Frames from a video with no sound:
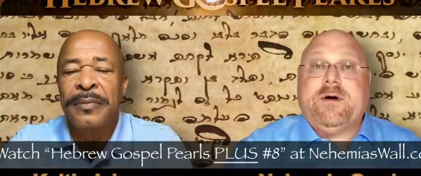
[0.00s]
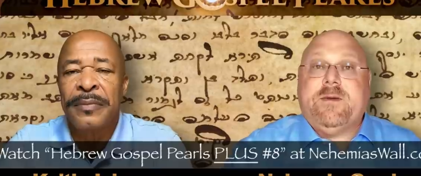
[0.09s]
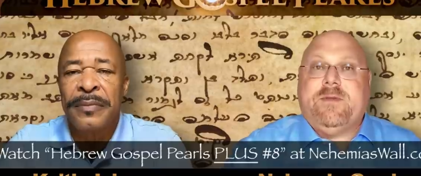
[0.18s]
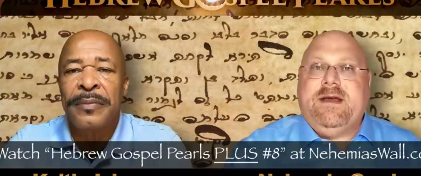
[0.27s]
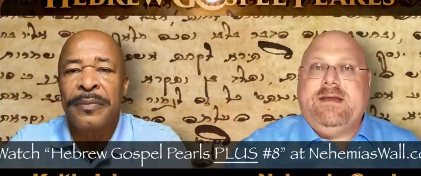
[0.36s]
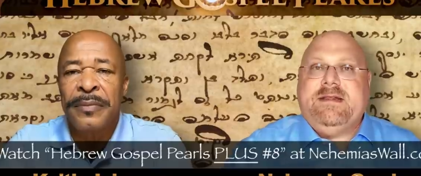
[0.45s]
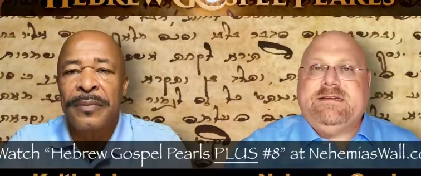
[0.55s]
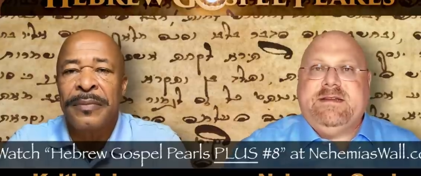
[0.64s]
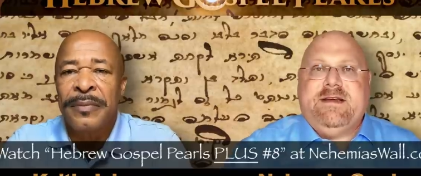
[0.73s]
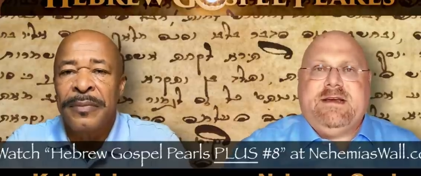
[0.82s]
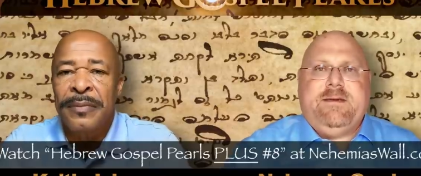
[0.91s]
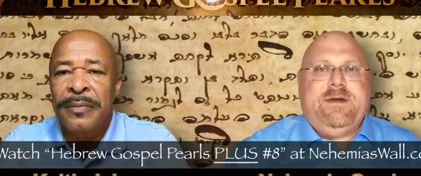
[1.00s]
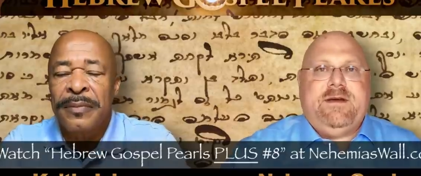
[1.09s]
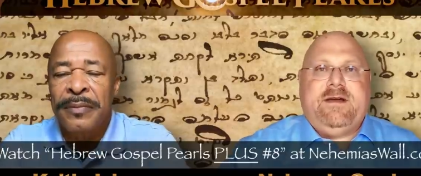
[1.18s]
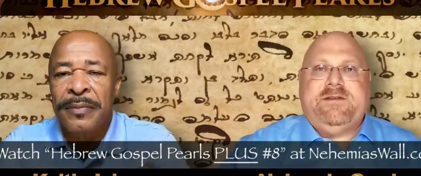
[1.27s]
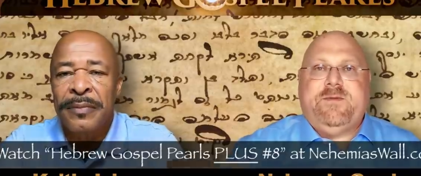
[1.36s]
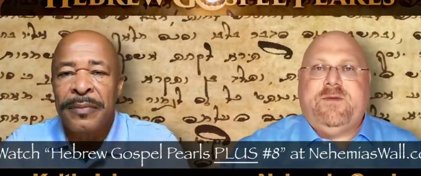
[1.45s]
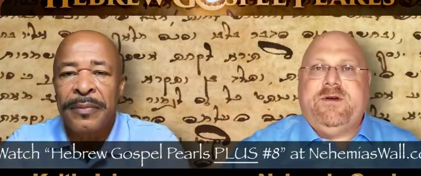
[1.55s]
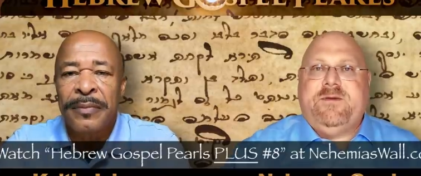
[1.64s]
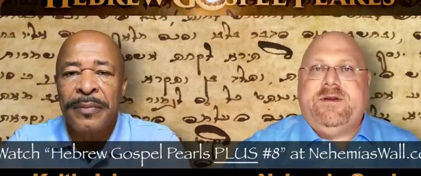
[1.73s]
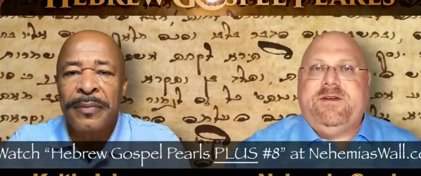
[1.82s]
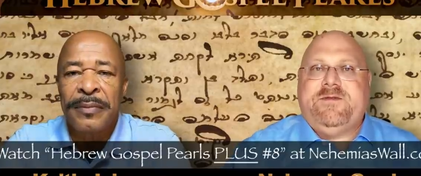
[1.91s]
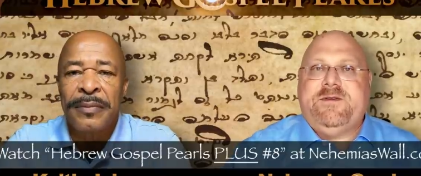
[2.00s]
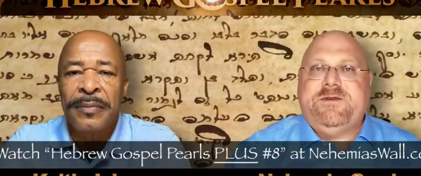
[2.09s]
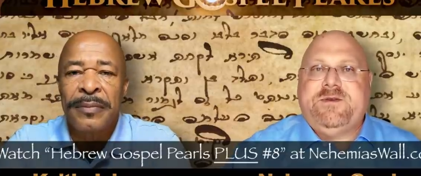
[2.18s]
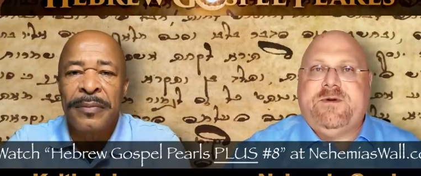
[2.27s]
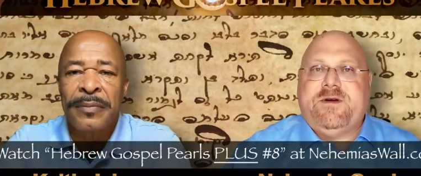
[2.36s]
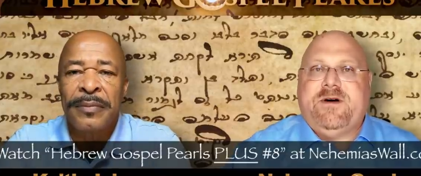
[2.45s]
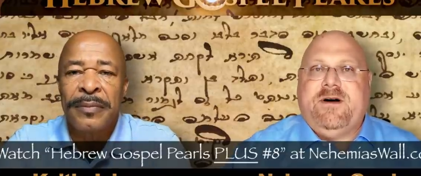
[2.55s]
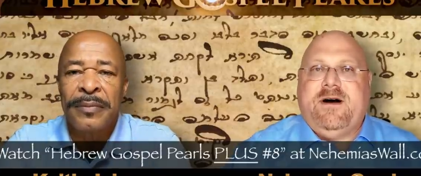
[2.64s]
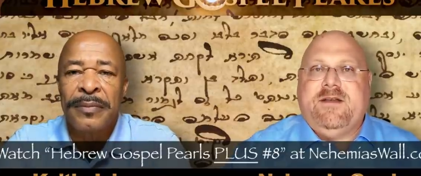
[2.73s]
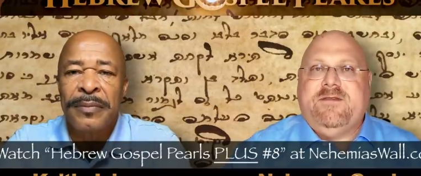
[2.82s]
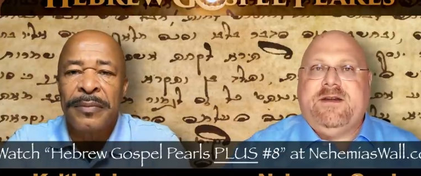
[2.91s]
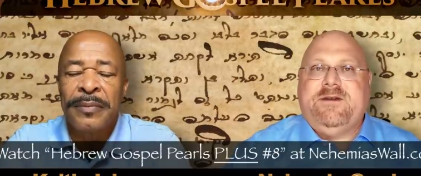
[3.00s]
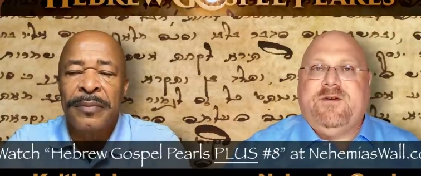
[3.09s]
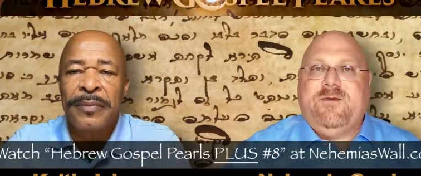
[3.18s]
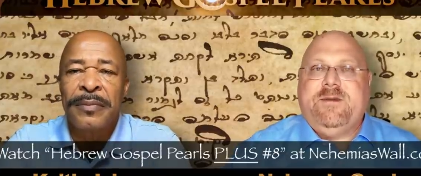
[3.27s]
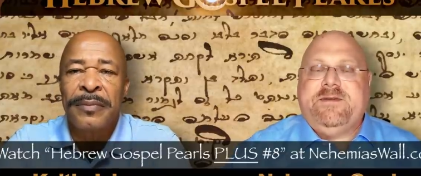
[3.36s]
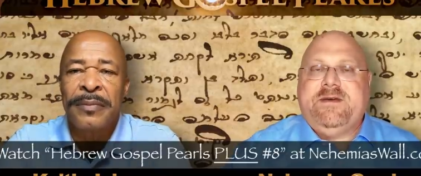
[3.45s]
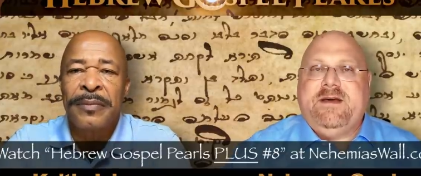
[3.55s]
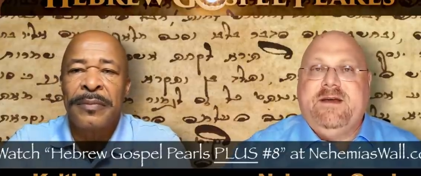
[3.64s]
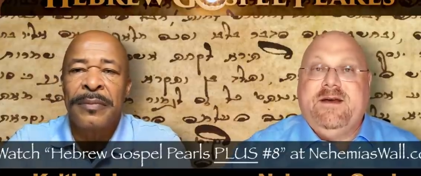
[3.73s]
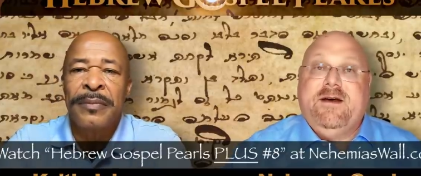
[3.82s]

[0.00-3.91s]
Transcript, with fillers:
Speaker 1: complain. They said, Nehemia, I support your ministry. You should put all, all of it on your website.